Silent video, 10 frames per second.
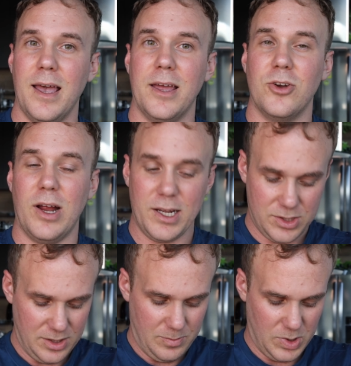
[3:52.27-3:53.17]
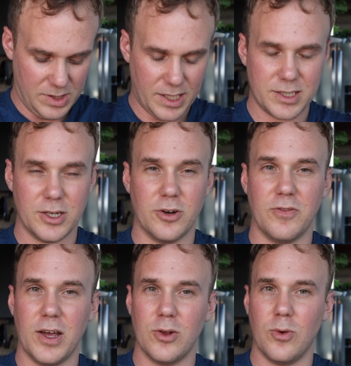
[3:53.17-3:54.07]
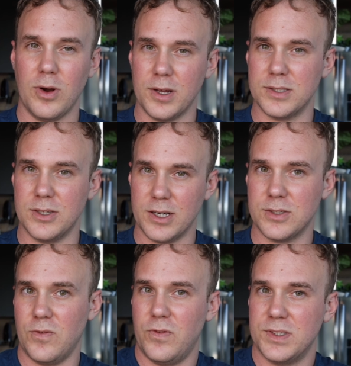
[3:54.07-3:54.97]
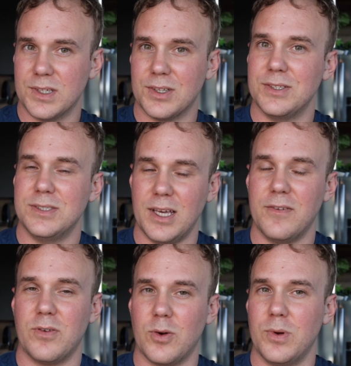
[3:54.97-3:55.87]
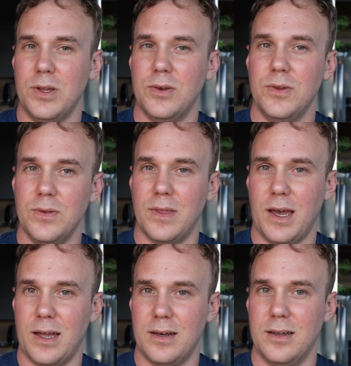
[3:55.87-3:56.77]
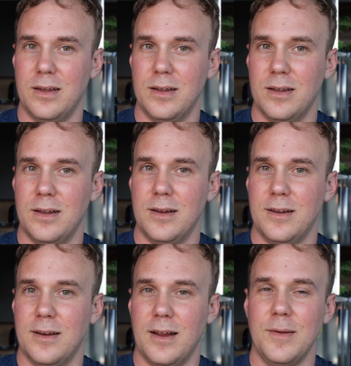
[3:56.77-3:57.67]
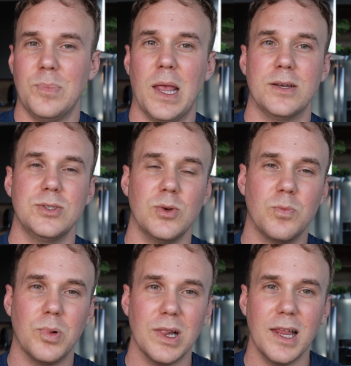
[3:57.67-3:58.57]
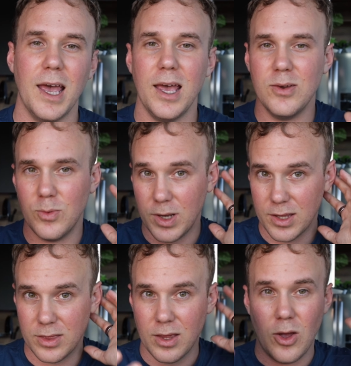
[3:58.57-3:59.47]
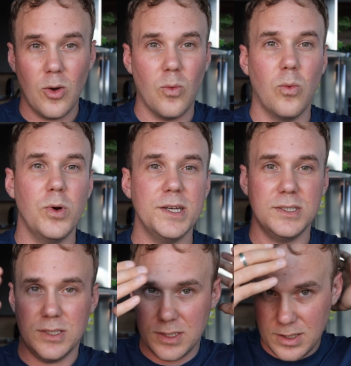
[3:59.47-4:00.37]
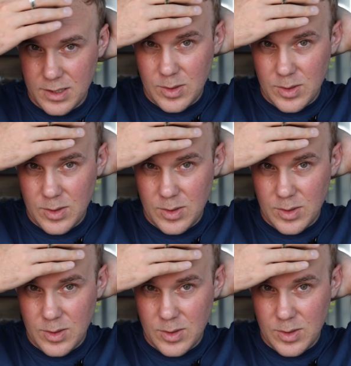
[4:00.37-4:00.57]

and you're actually protecting your vital organs. You're actually physically safer when you do that, right? So play with which